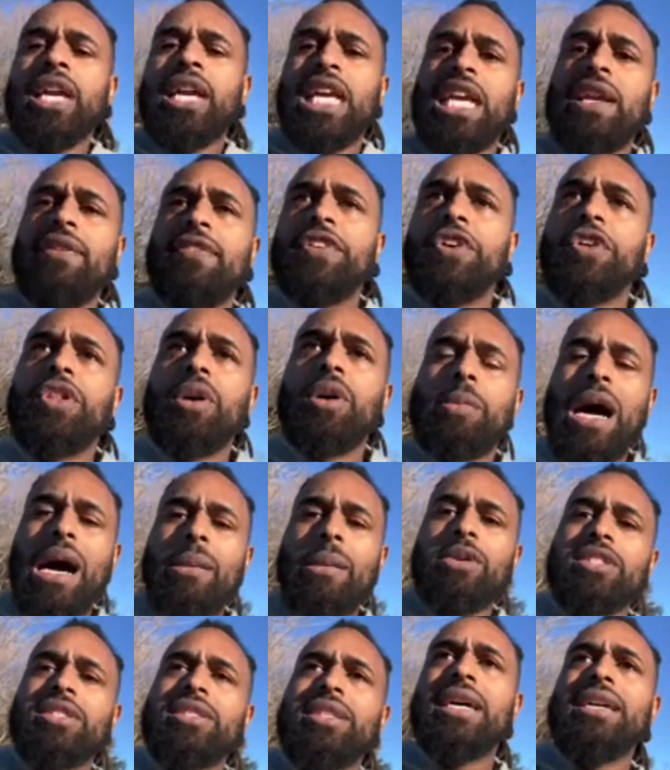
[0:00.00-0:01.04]
even though the
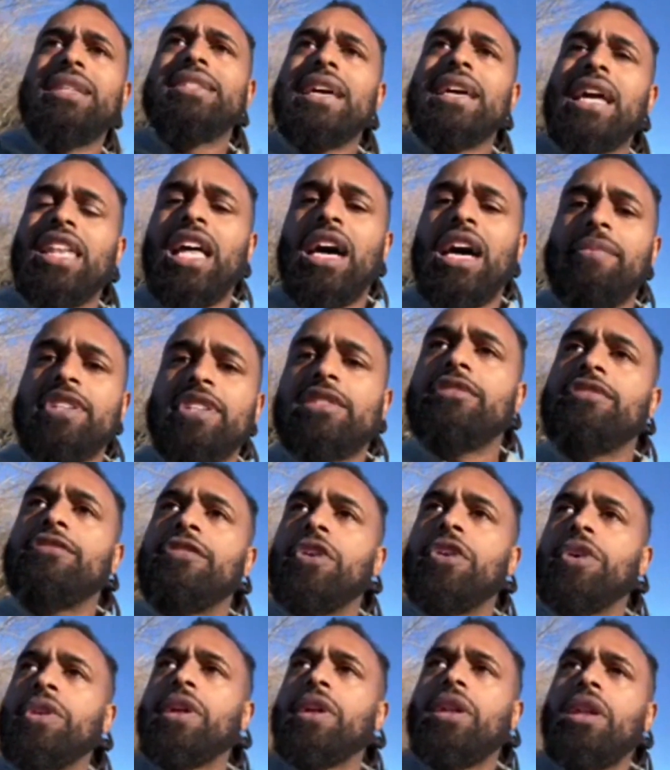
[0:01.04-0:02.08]
Bible says that love is
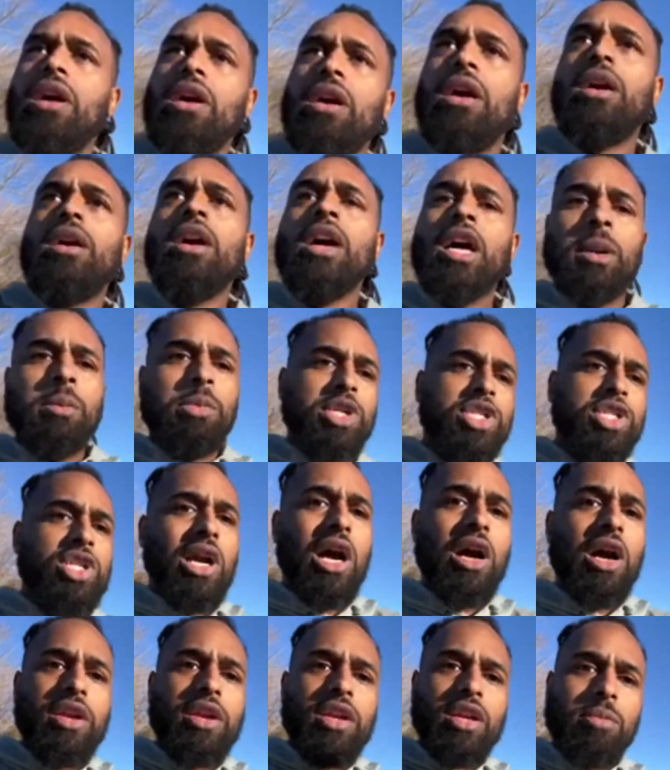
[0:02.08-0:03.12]
fulfilling the law, but you're
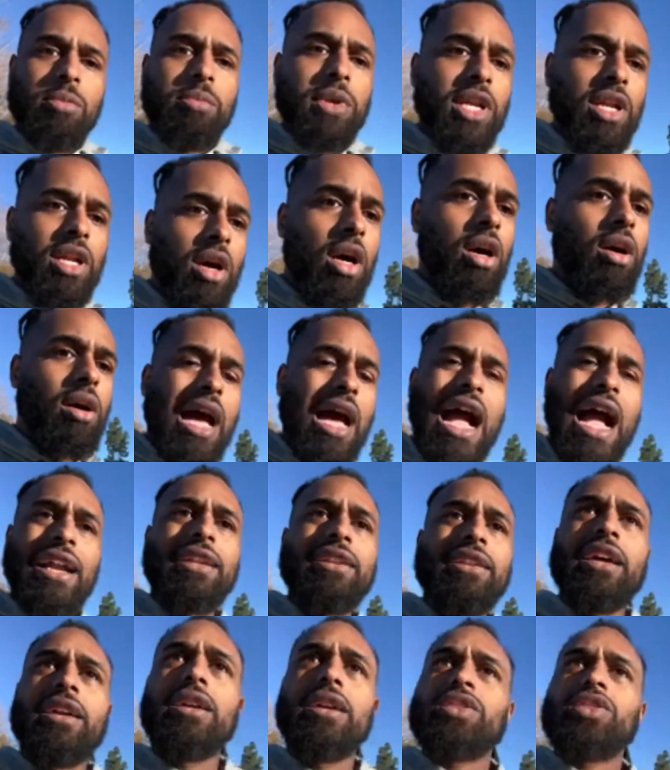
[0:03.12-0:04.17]
out here, you know, acting
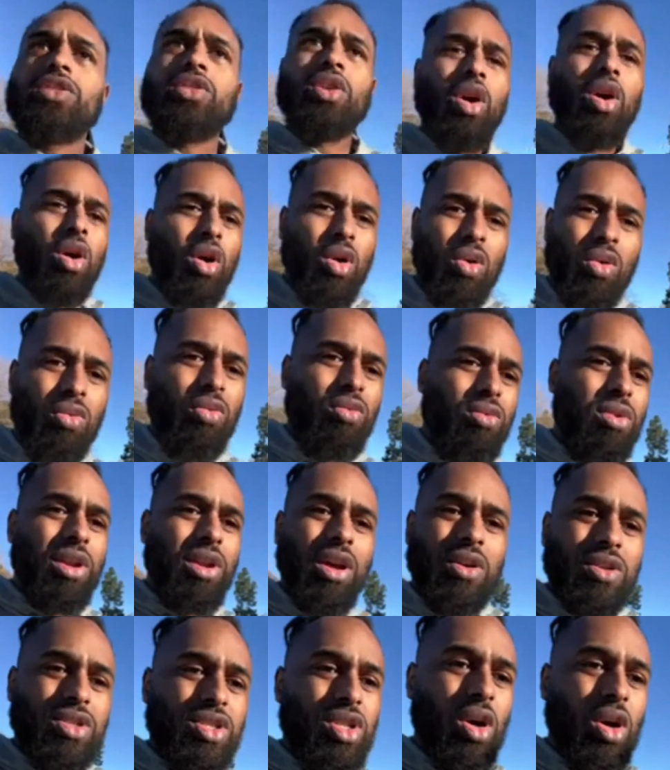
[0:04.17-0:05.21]
like you're so, you
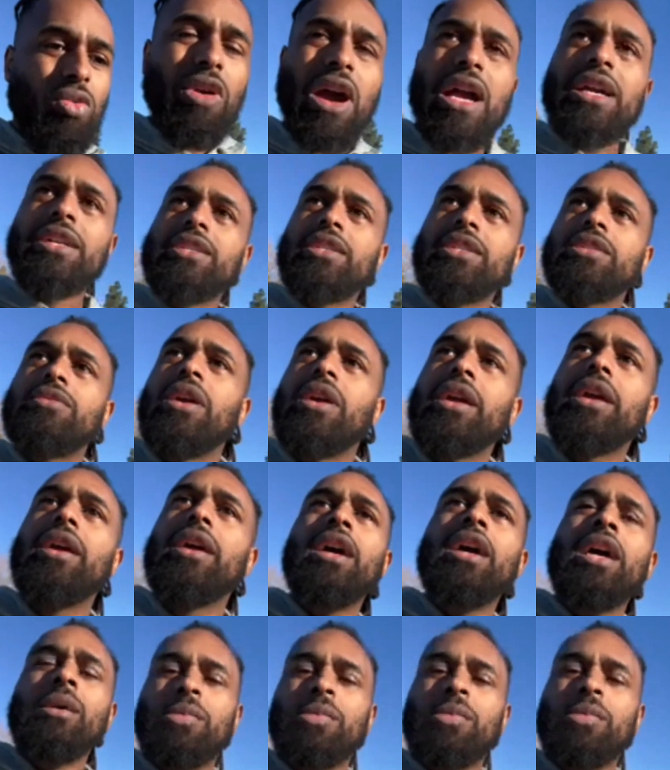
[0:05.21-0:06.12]
know, so righteous, right?